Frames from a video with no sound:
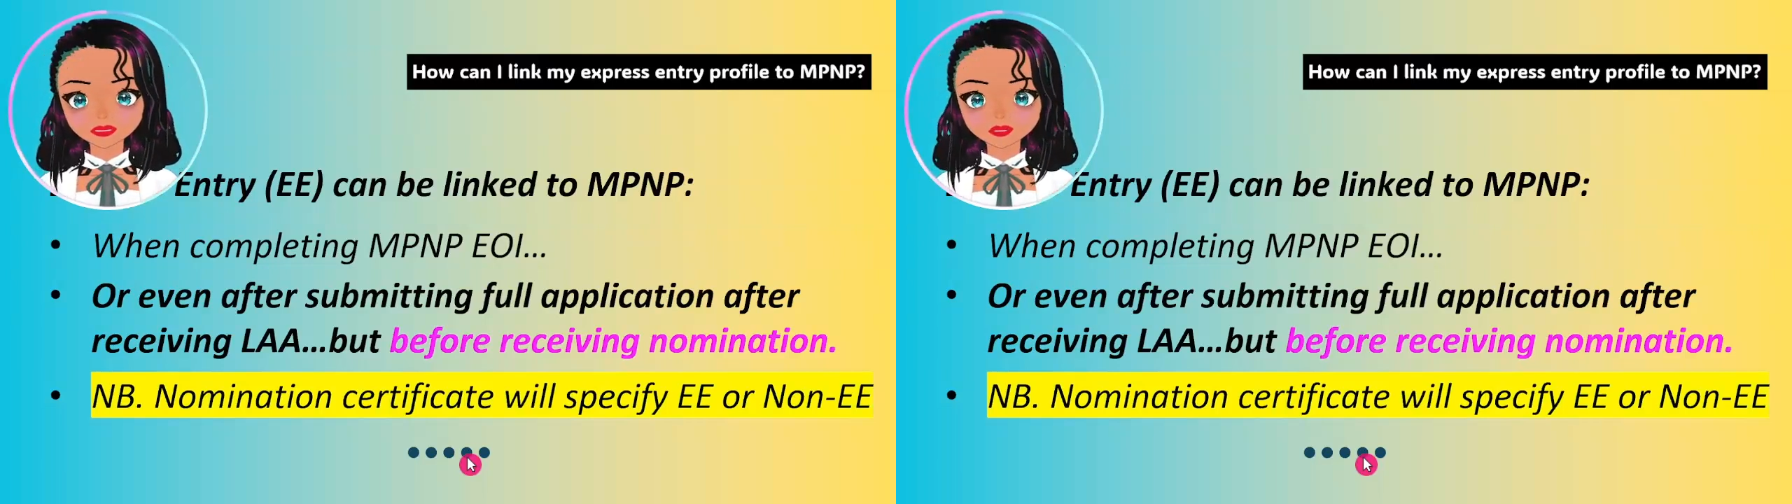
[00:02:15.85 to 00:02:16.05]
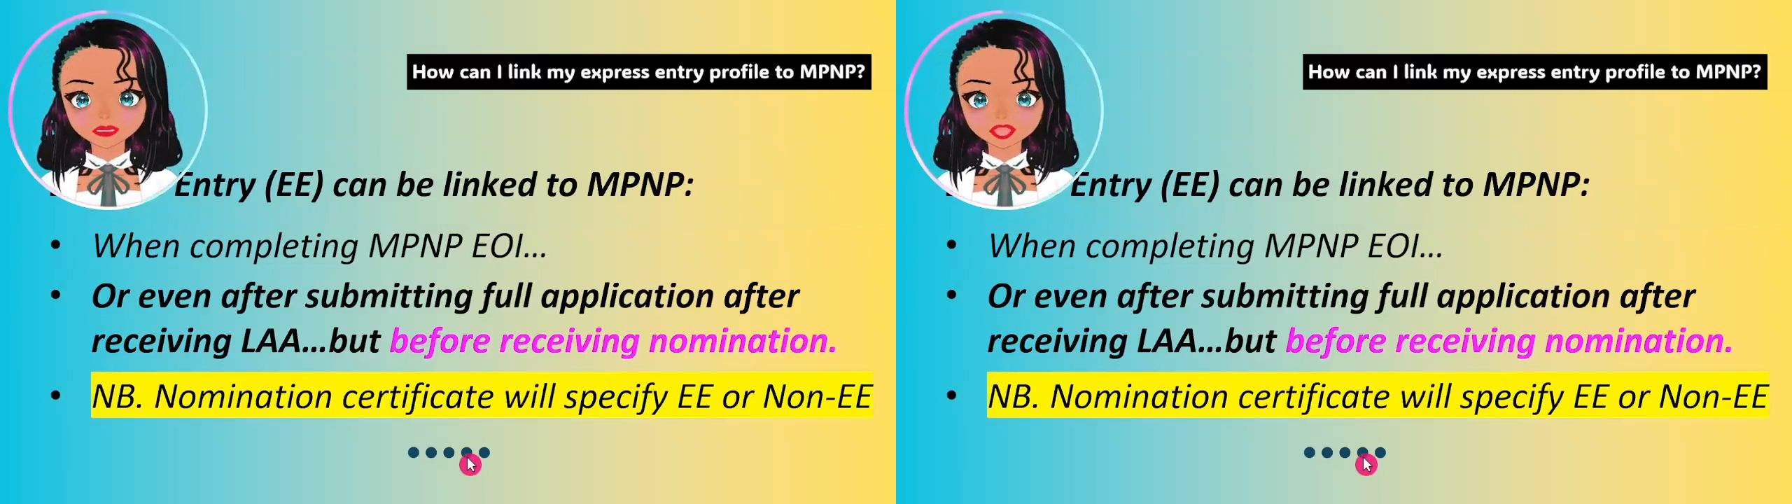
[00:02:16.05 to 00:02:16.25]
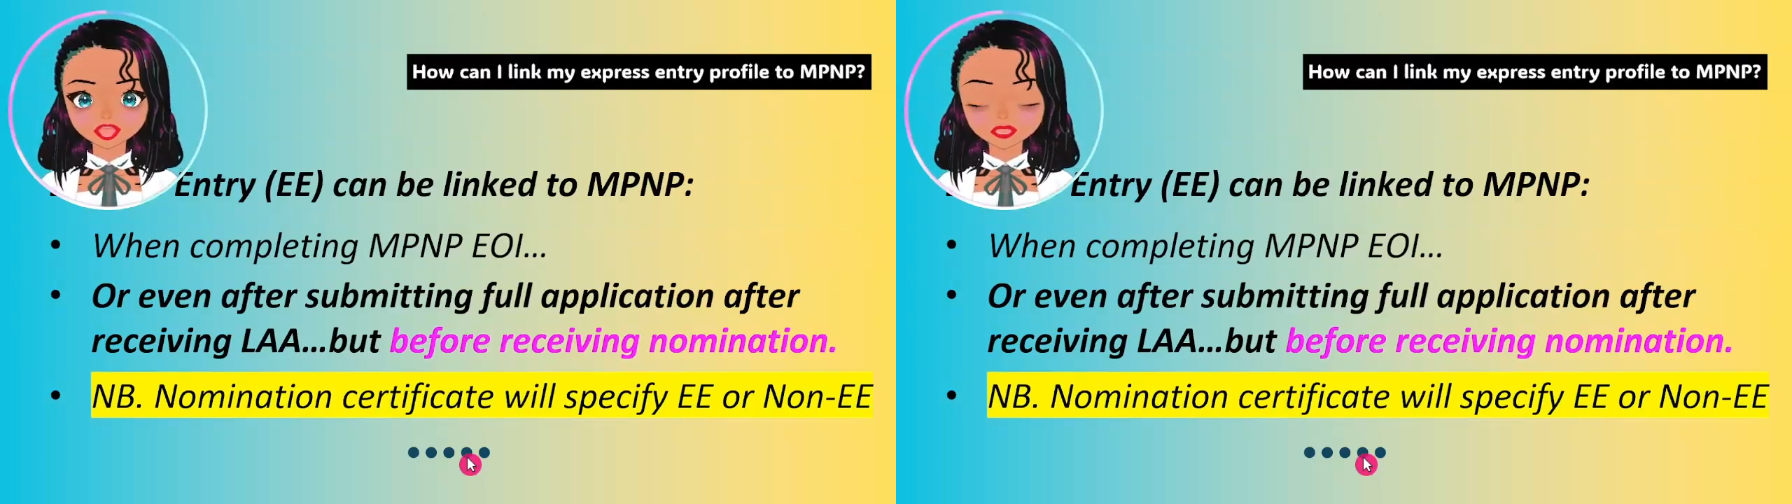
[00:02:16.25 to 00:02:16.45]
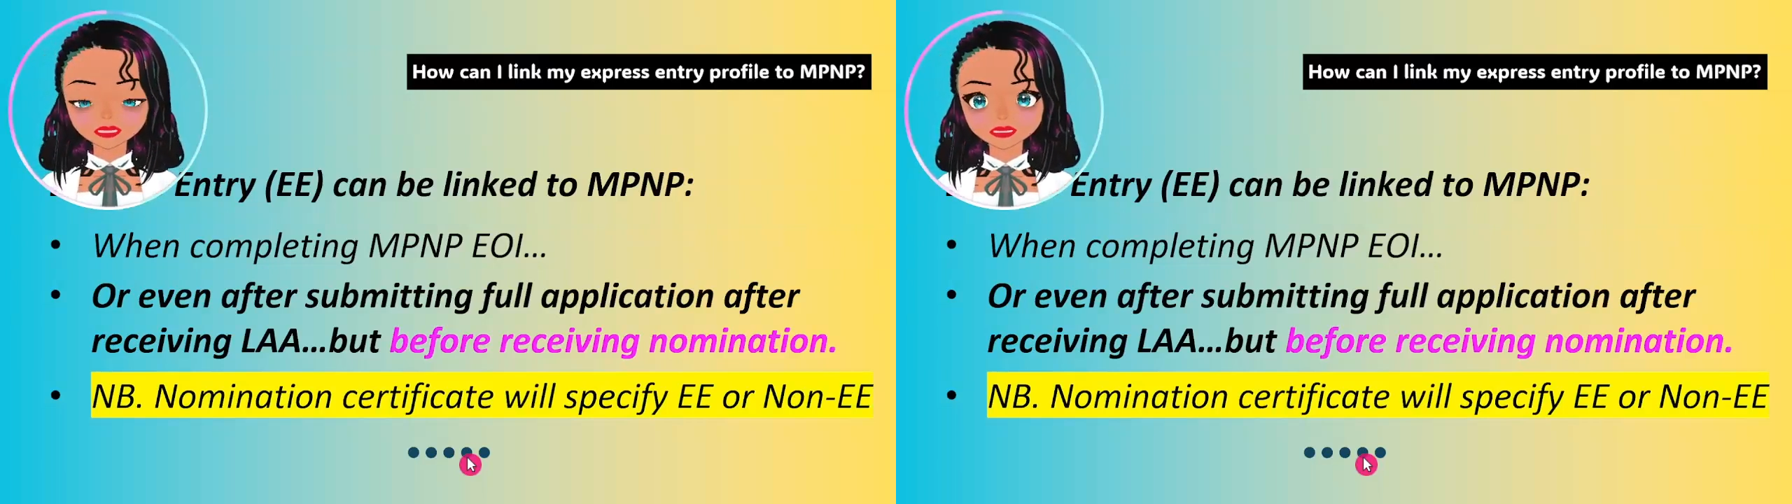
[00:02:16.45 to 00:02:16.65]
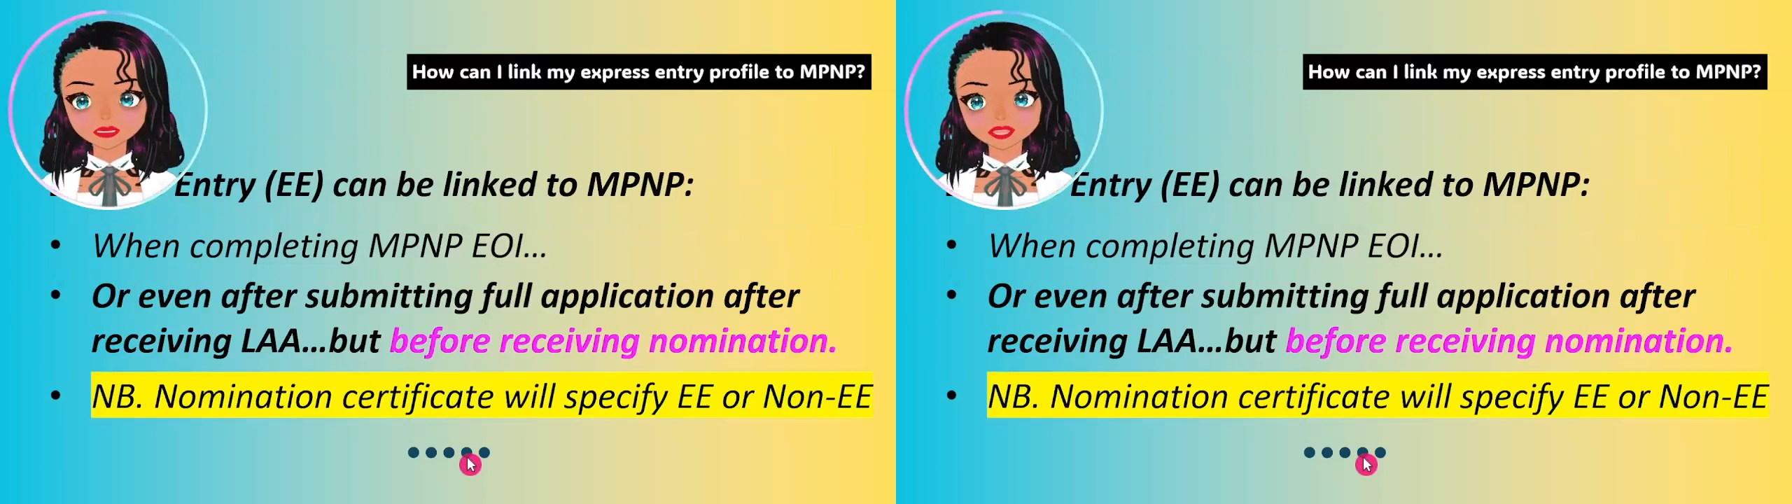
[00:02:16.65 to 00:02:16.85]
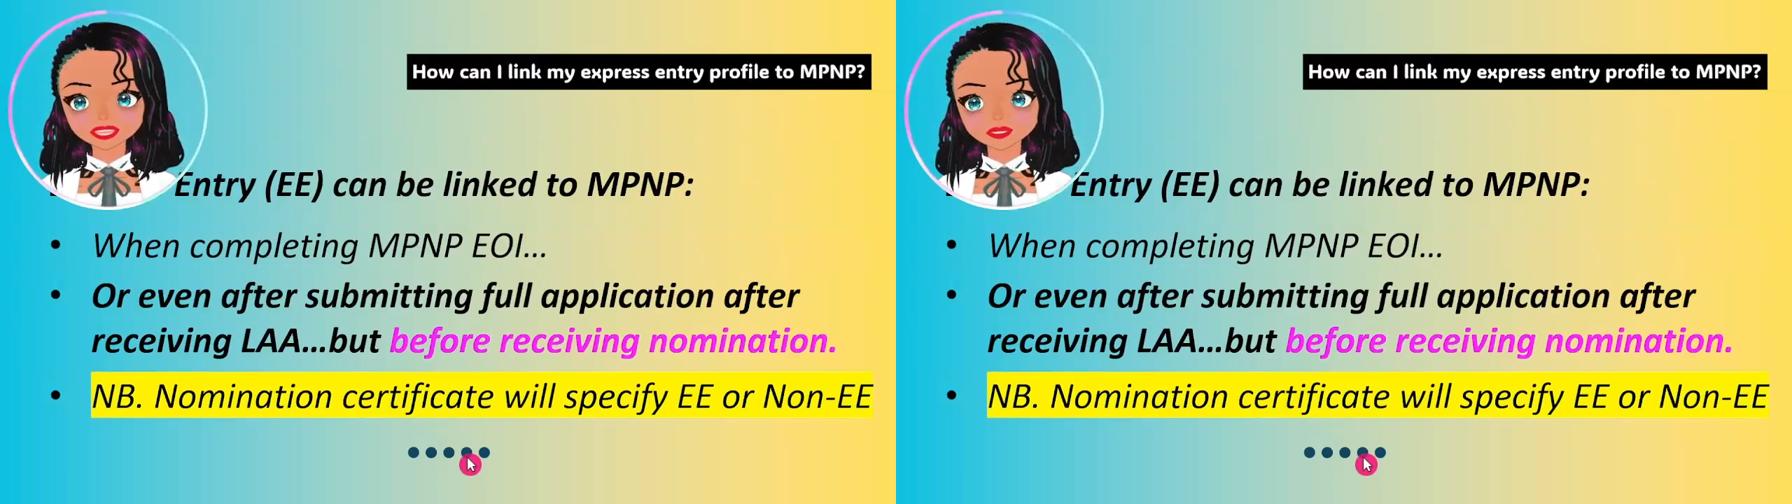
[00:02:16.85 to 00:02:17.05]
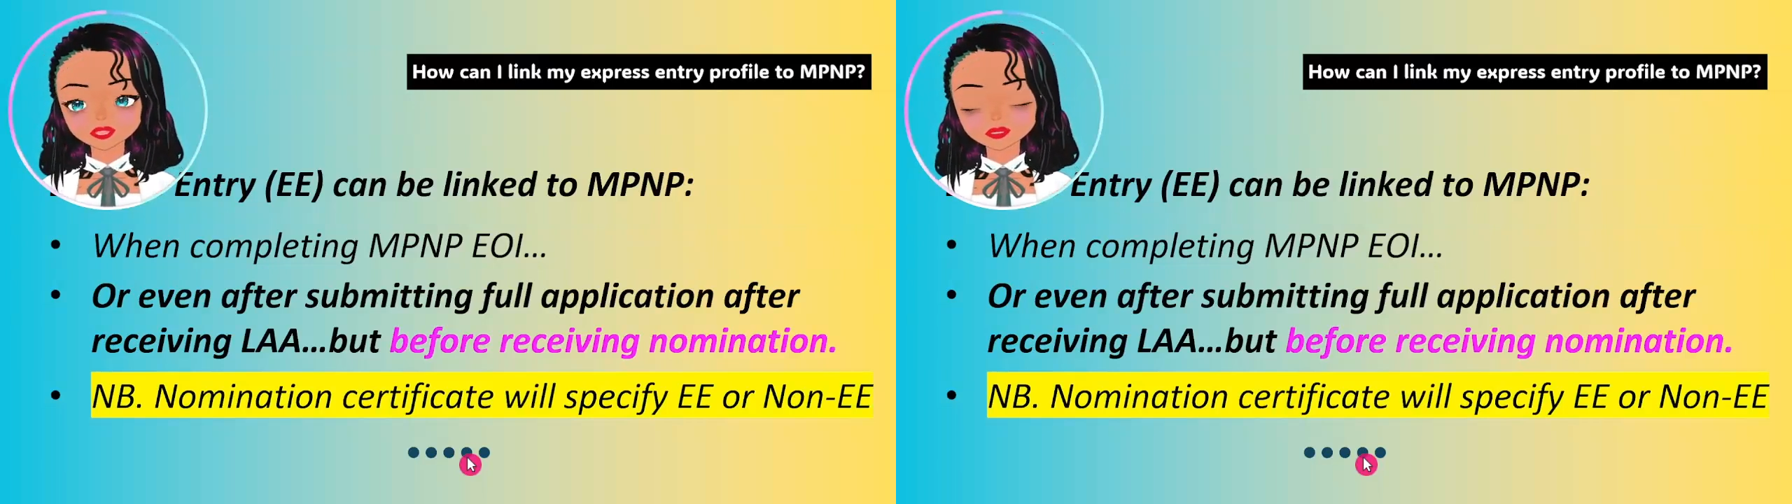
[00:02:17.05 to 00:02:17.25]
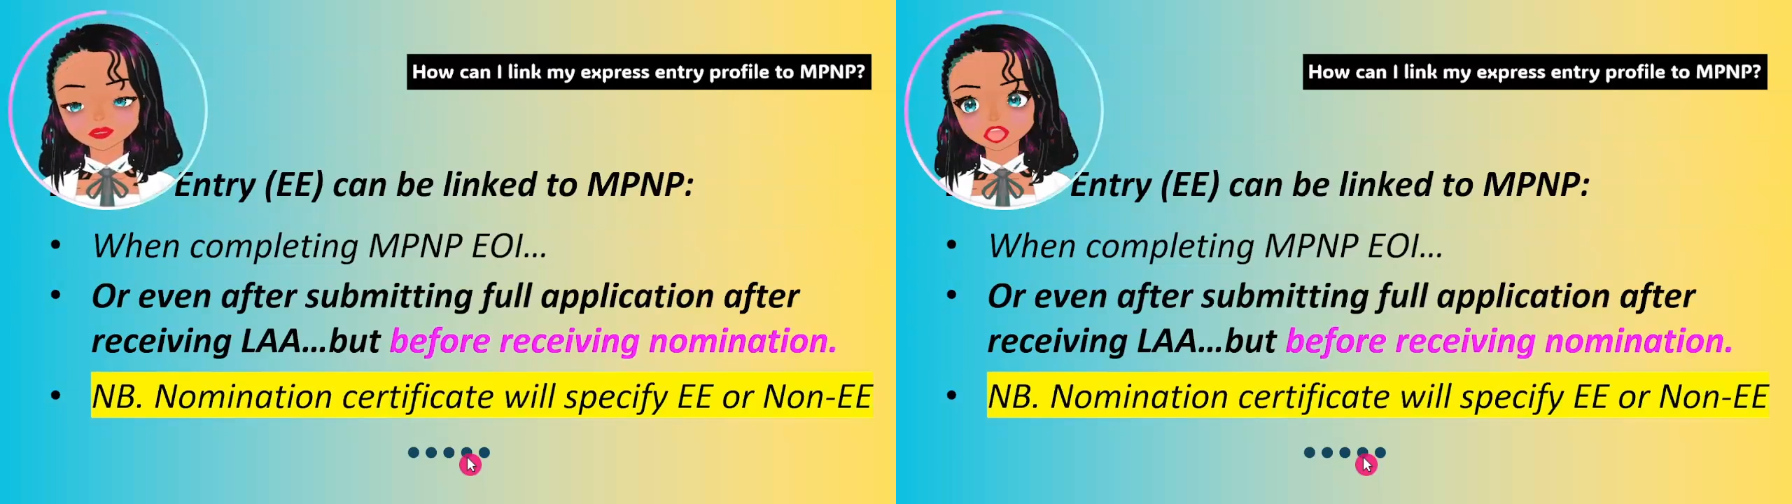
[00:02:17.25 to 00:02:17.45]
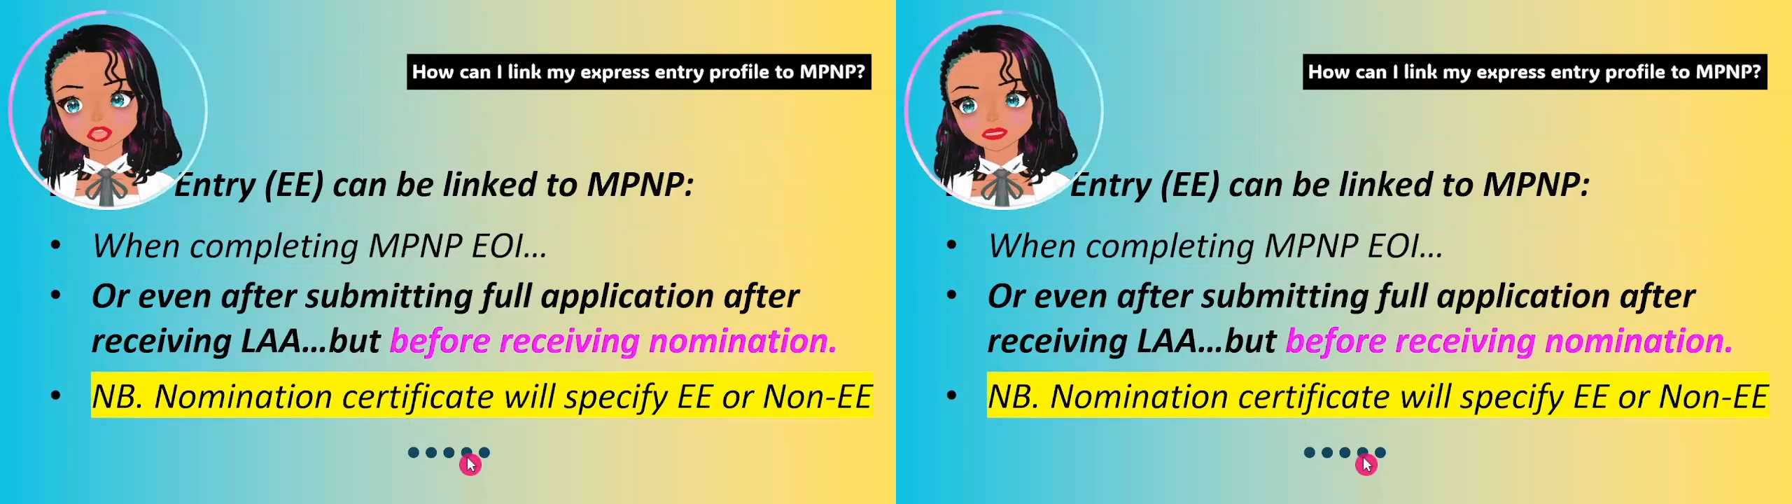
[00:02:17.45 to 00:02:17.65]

participant or